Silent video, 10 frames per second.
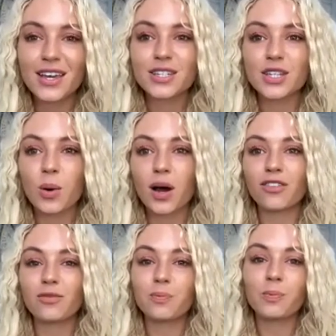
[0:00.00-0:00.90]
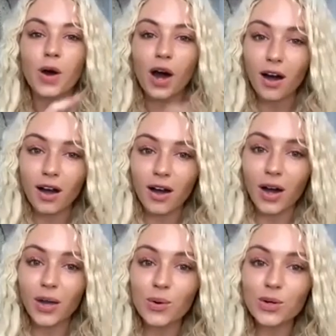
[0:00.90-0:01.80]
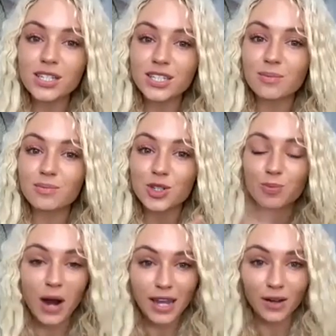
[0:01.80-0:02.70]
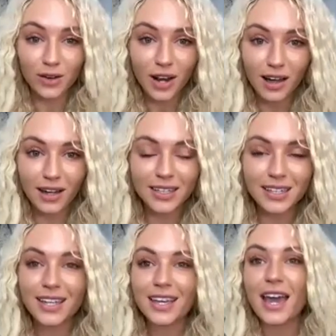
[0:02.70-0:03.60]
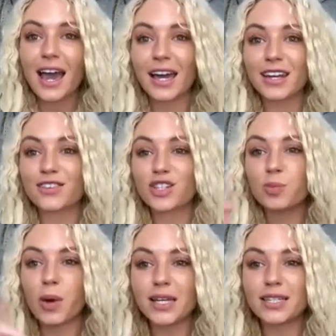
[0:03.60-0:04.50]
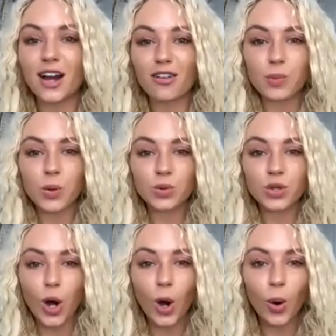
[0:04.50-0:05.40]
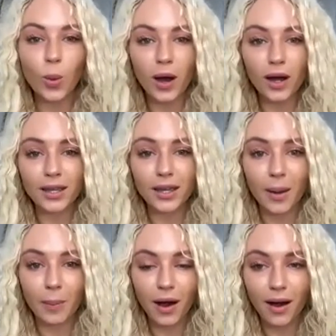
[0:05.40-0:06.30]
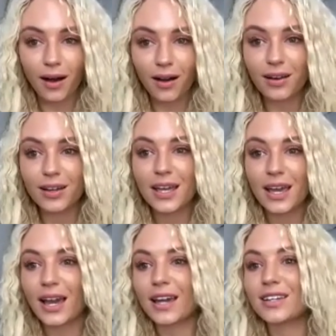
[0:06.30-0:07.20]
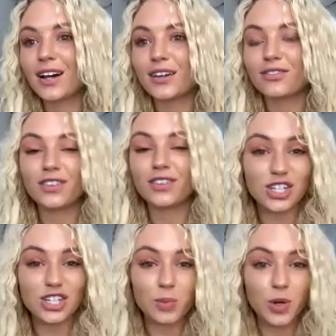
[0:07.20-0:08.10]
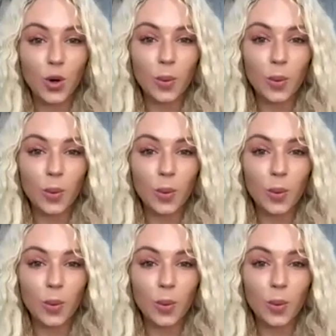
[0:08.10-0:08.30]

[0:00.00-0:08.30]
so I've I, I ordered some spray online and I've sprayed it. I've pulled the whole bike apart and I've literally put it all